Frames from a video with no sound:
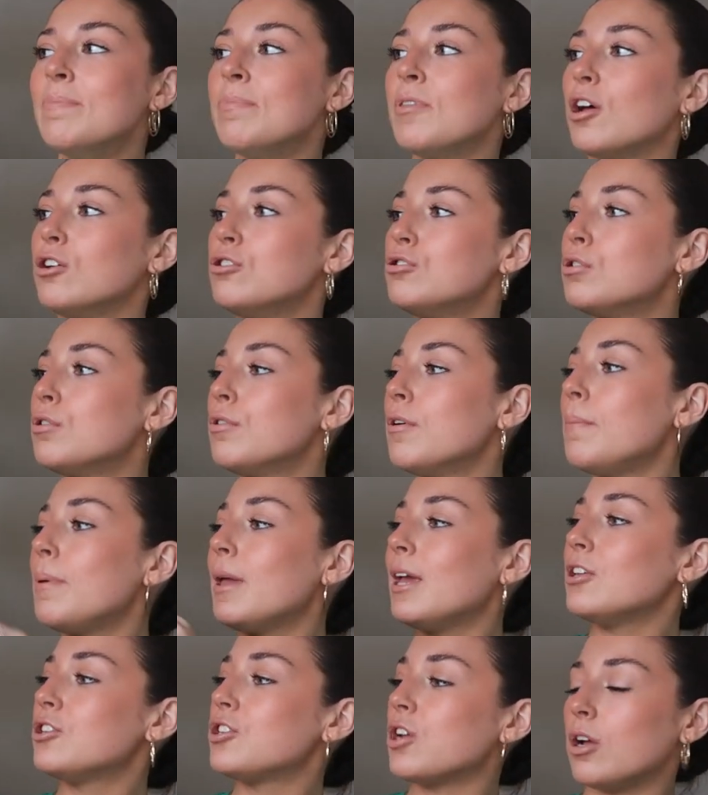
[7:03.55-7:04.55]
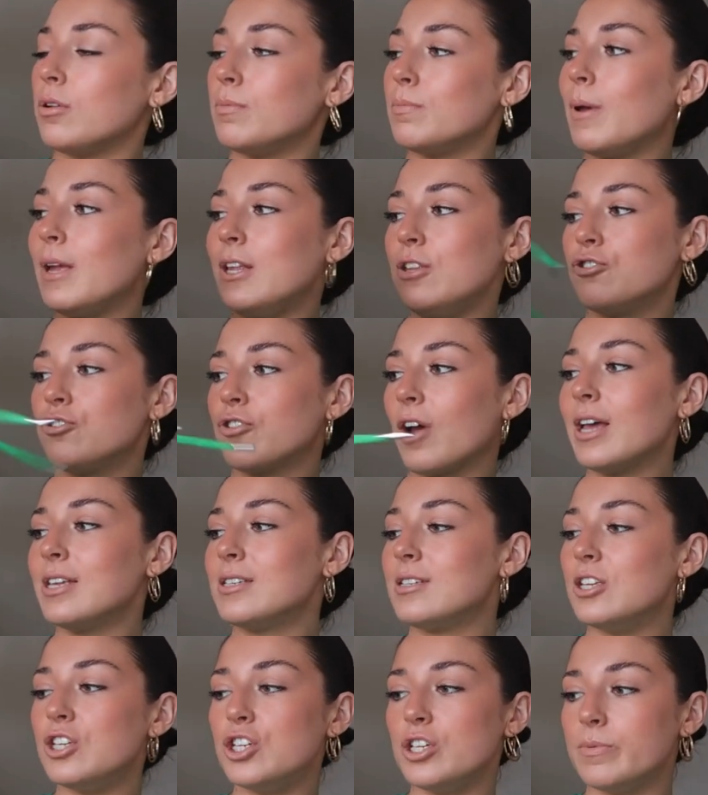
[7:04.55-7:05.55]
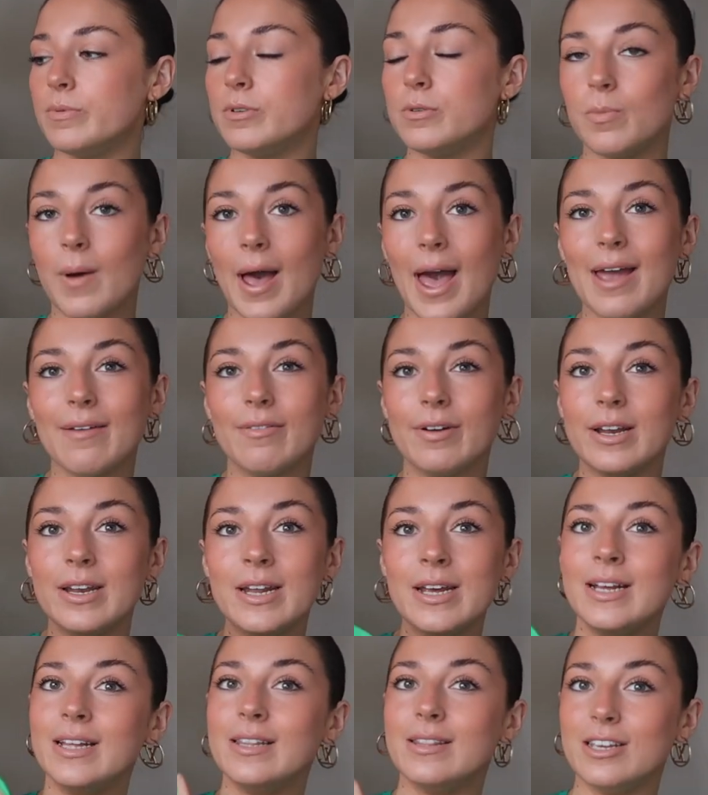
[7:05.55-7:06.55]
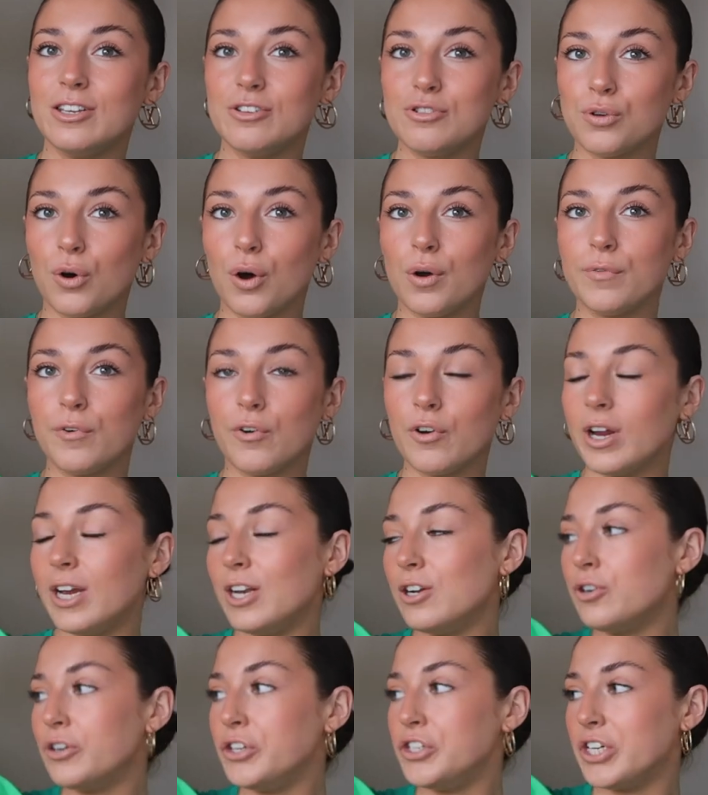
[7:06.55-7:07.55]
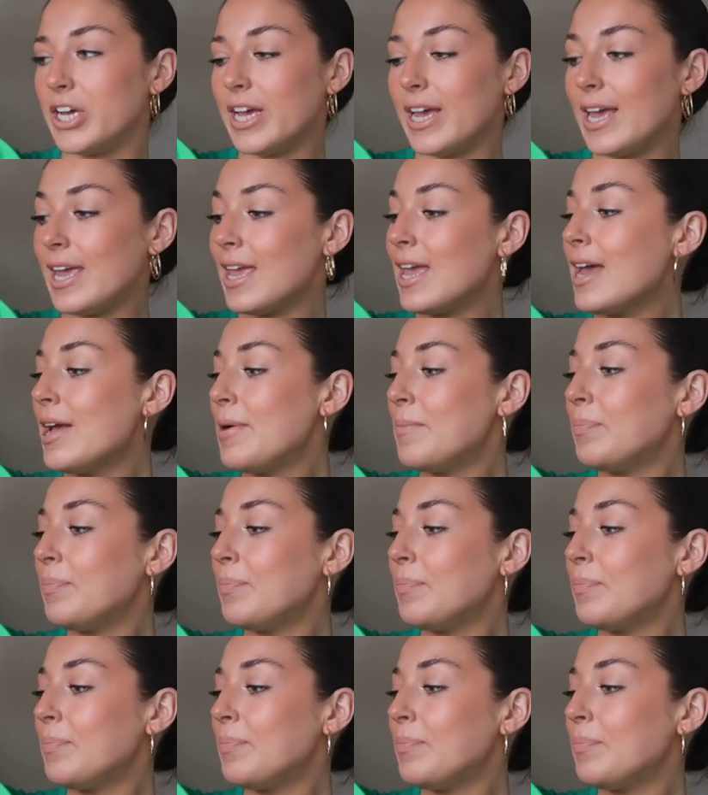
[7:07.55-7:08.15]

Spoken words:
I saw a picture on Pinterest and she was wearing this sort of green hoodie.